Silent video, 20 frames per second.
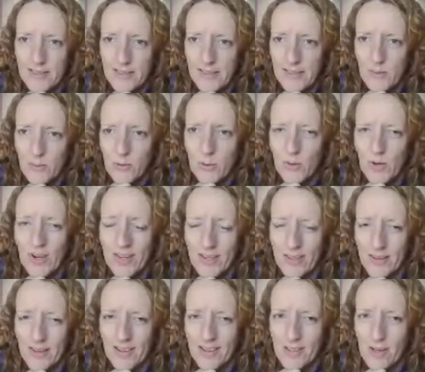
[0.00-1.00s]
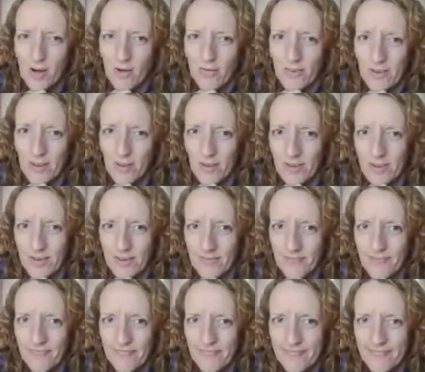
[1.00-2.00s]
We do like a nice golfing holiday.
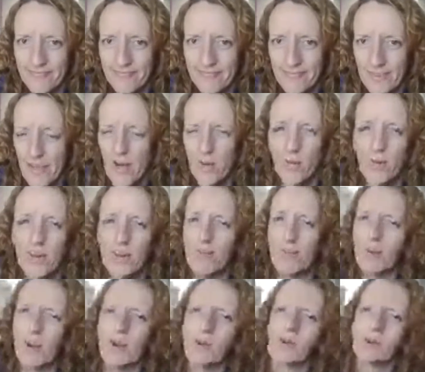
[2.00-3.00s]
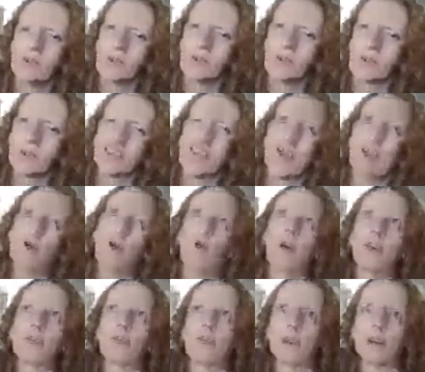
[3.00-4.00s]
Can't wait for hours. Cannot wait
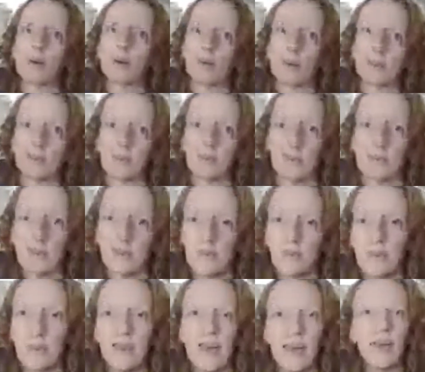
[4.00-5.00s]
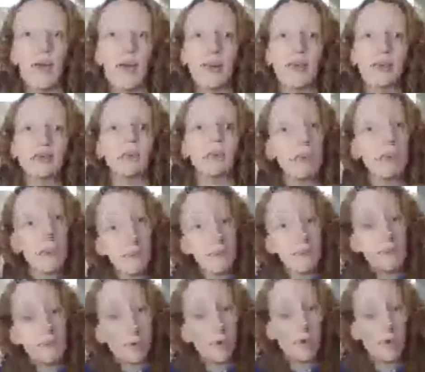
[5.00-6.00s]
for hours. Anyway,
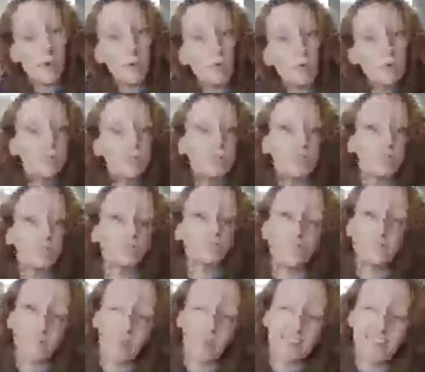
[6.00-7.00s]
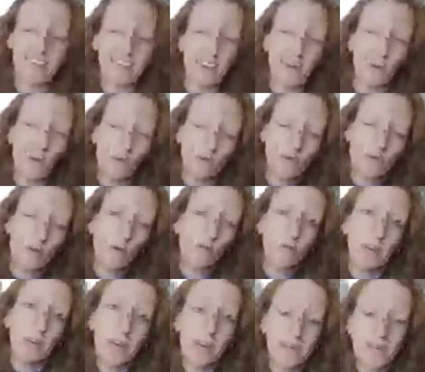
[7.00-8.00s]
more news. I'll say news,
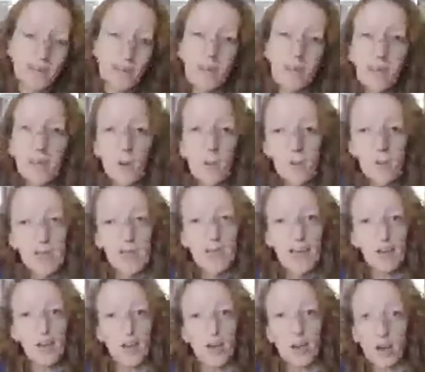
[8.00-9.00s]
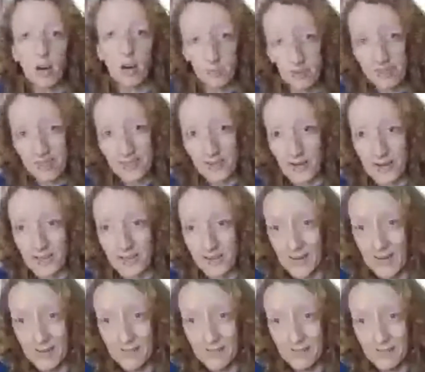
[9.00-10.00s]
updates. We had our golf lesson last
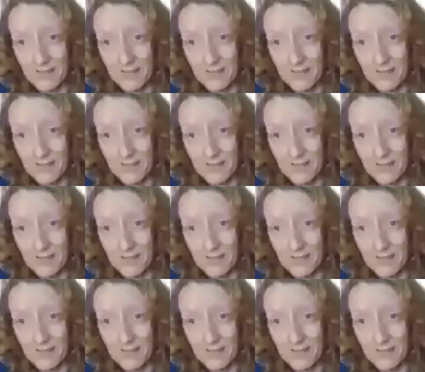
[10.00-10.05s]
night.